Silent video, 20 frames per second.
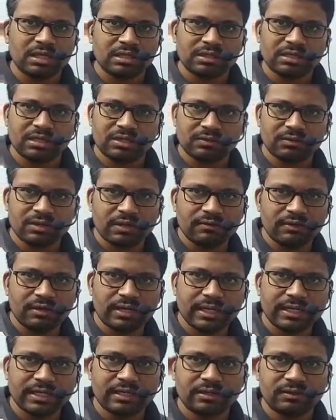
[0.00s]
That rule I will
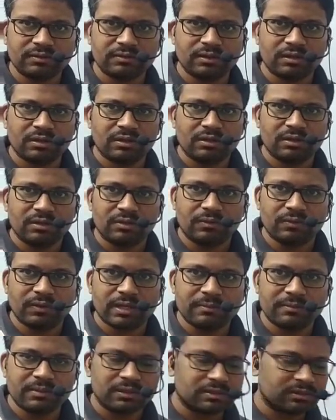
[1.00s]
write now.
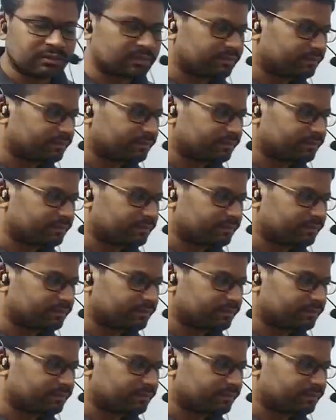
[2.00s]
Okay, ma?